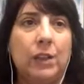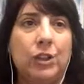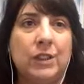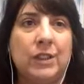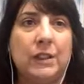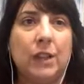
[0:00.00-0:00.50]

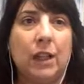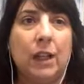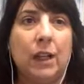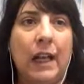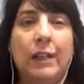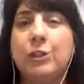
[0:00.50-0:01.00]
just
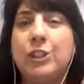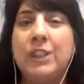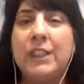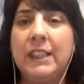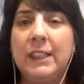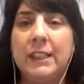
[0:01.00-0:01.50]

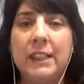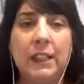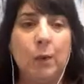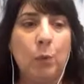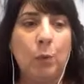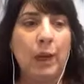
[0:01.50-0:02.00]
energy
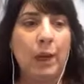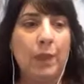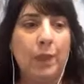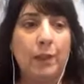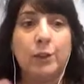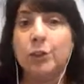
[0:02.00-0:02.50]
healing
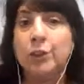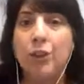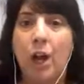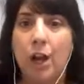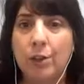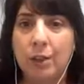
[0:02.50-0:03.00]
with the
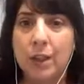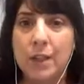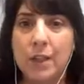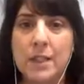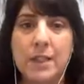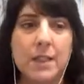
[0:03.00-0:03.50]

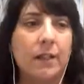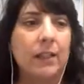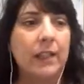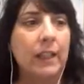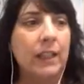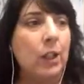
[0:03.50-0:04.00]
chakras and
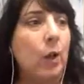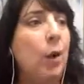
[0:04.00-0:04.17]
everything.